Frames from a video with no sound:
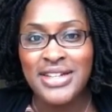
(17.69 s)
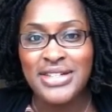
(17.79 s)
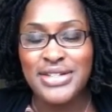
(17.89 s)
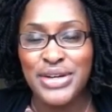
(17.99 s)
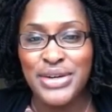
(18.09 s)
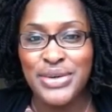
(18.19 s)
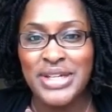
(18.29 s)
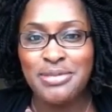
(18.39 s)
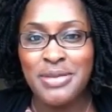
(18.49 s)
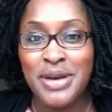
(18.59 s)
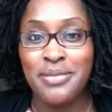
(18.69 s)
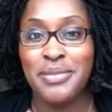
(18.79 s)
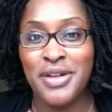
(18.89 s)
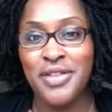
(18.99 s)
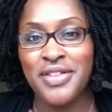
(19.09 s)
So it's been about a
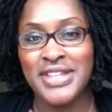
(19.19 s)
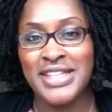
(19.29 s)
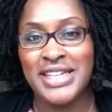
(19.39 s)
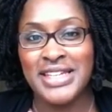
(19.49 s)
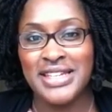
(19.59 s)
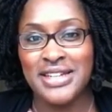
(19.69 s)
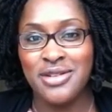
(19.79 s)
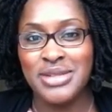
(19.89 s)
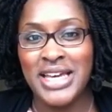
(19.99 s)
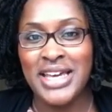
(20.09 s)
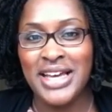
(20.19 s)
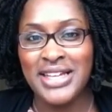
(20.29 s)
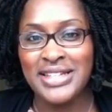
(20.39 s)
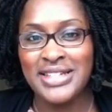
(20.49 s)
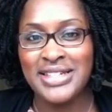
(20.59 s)
month since I did an update,
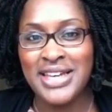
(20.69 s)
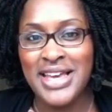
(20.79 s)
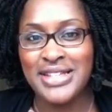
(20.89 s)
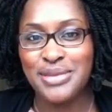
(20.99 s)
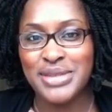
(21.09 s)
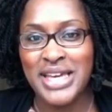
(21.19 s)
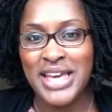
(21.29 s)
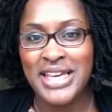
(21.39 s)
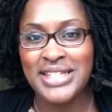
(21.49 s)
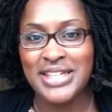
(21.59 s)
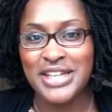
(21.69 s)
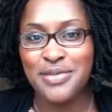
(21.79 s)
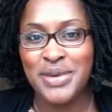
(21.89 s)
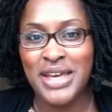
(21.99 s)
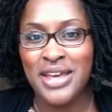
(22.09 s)
and today's update is going
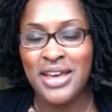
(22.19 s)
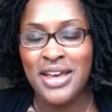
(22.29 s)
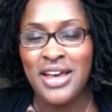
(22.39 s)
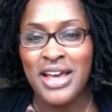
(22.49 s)
to be